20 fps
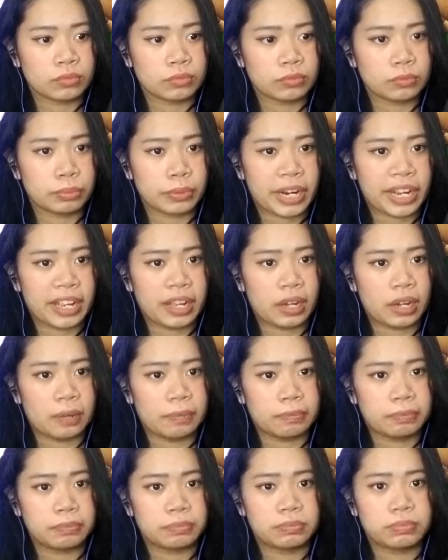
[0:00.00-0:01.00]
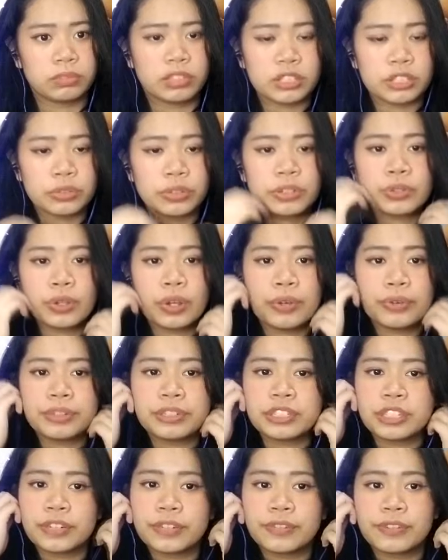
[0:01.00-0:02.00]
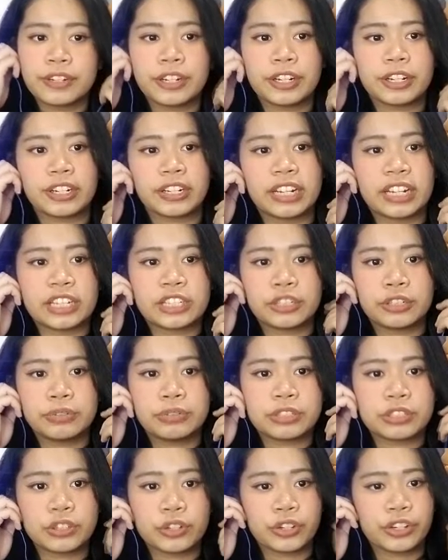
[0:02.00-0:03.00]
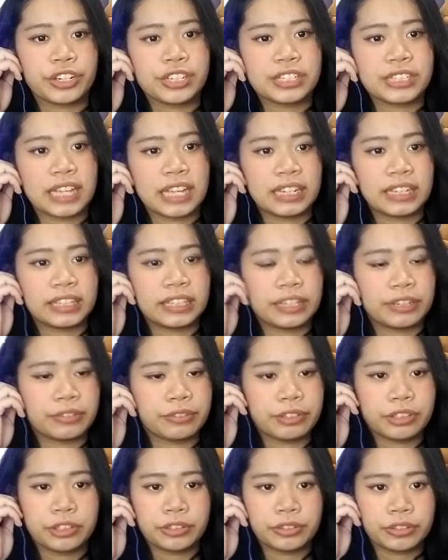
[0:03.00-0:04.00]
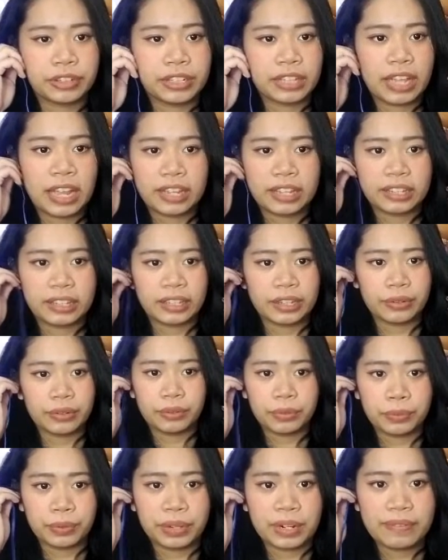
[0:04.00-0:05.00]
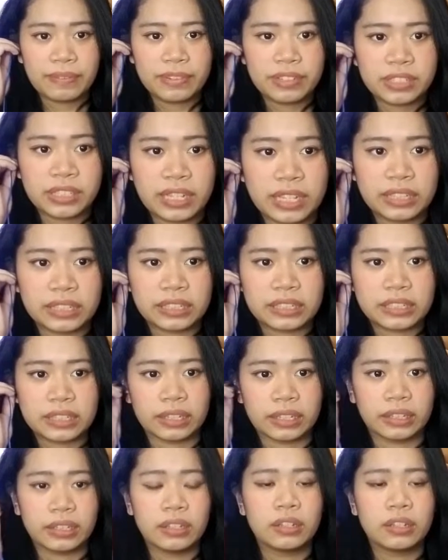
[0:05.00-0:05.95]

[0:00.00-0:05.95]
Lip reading: Break up. The switch will serve your connection, restore your sanity, and render reality in whatever state it's in.